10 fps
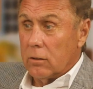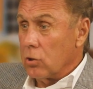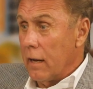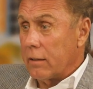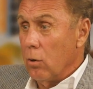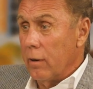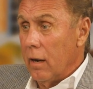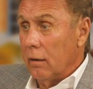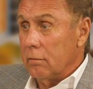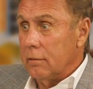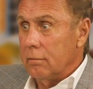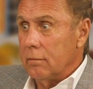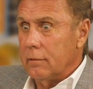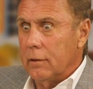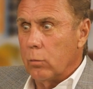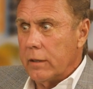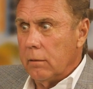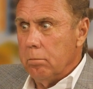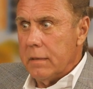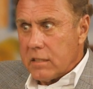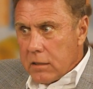There's a lot going on. Did we miss